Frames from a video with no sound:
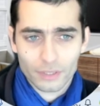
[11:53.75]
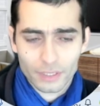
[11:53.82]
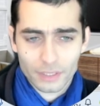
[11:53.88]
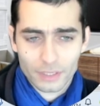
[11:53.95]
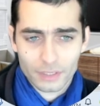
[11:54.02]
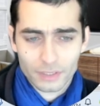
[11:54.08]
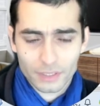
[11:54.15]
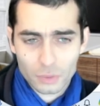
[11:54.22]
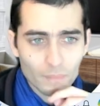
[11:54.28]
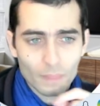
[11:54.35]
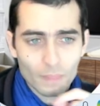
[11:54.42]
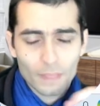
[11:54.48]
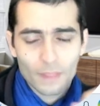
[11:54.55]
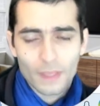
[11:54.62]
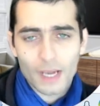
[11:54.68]
this one
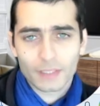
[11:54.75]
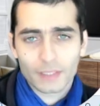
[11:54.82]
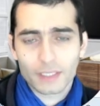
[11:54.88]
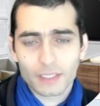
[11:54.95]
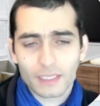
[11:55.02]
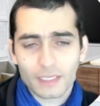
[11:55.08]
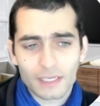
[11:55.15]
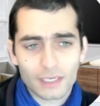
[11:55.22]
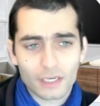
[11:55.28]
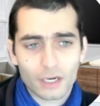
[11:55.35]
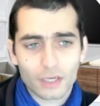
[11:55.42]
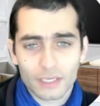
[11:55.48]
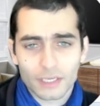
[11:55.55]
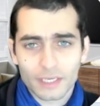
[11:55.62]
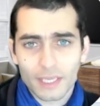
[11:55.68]
and then click on
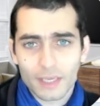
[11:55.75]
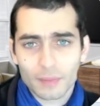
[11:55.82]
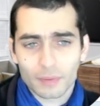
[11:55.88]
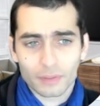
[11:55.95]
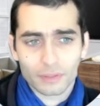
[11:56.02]
enable.